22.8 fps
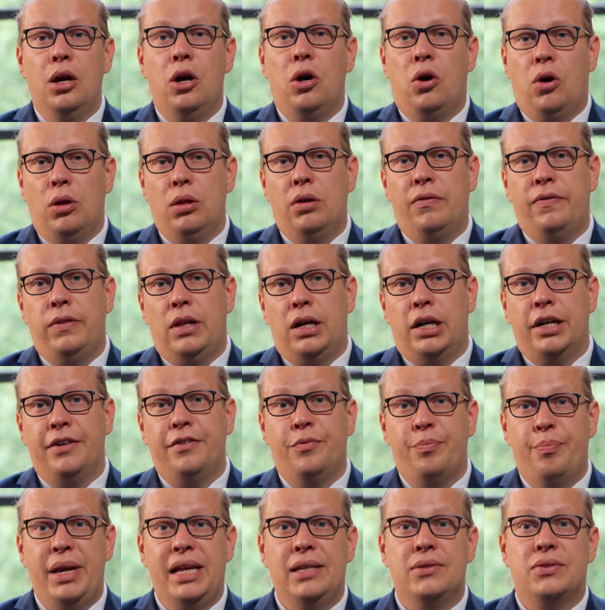Whole of life
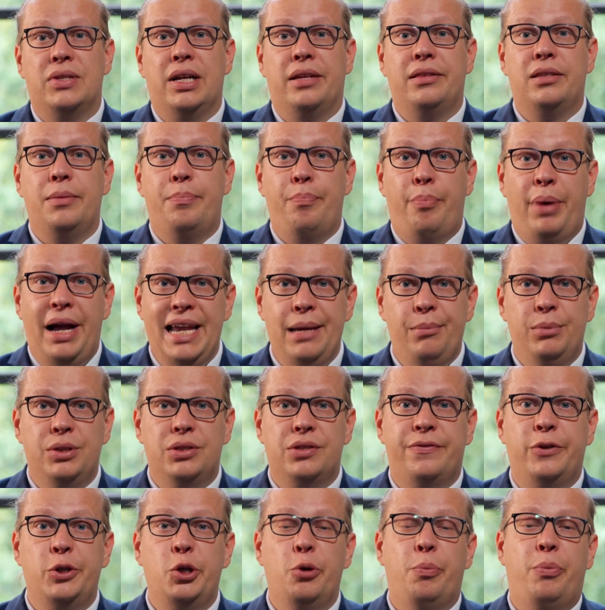means that the payment
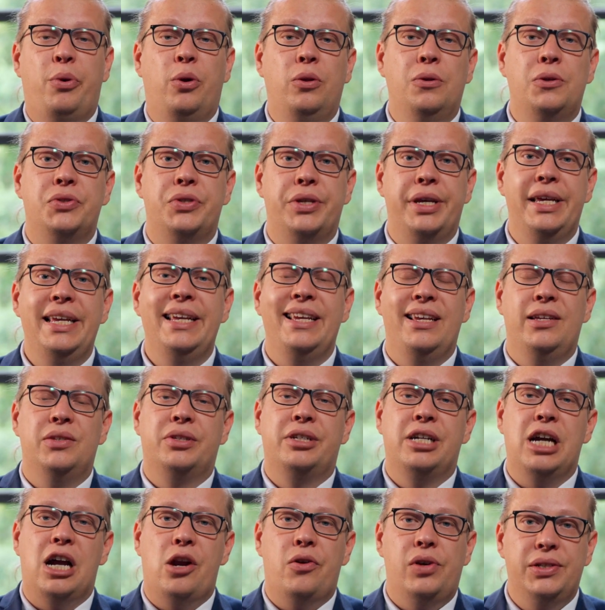for your policy is
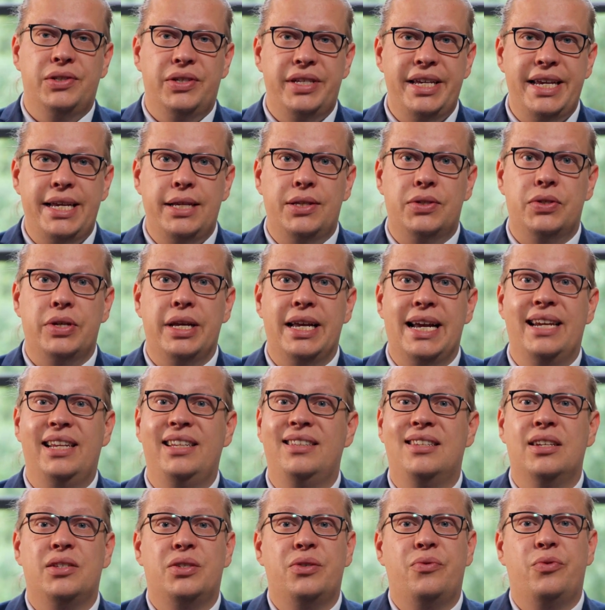guaranteed, and it
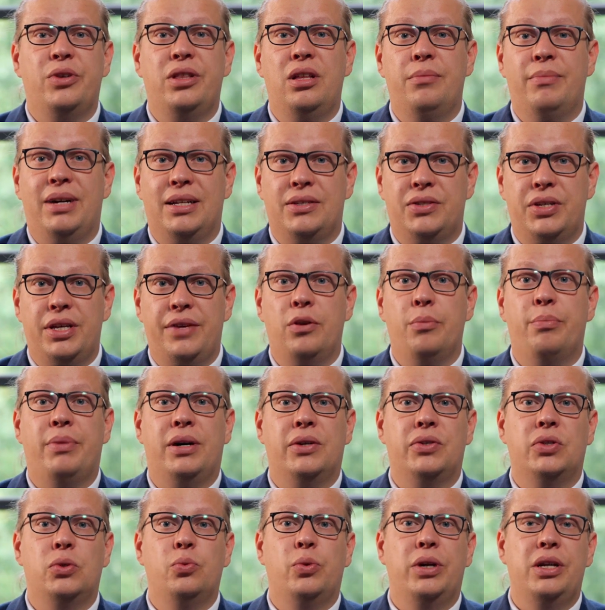doesn't really matter if you
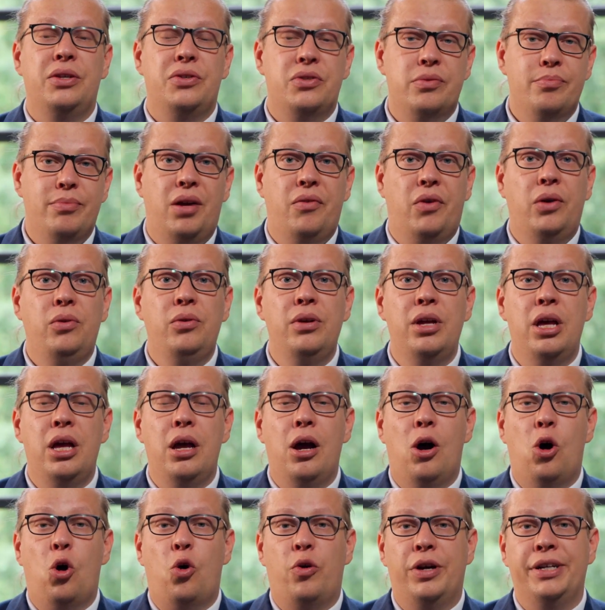pass away tomorrow
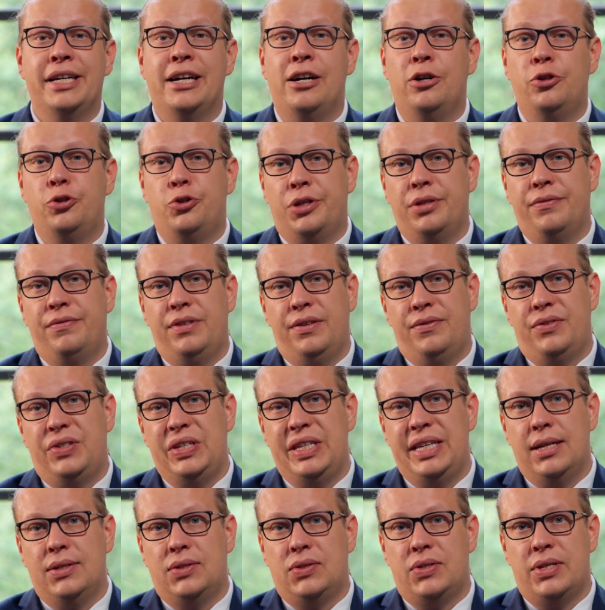or in 150
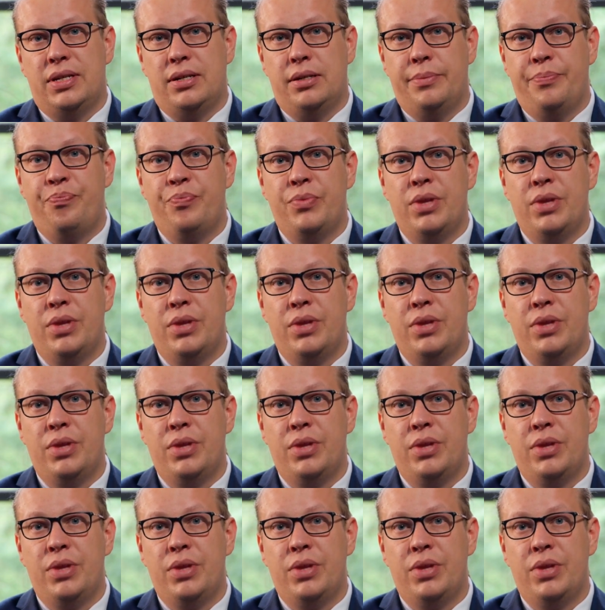years' time.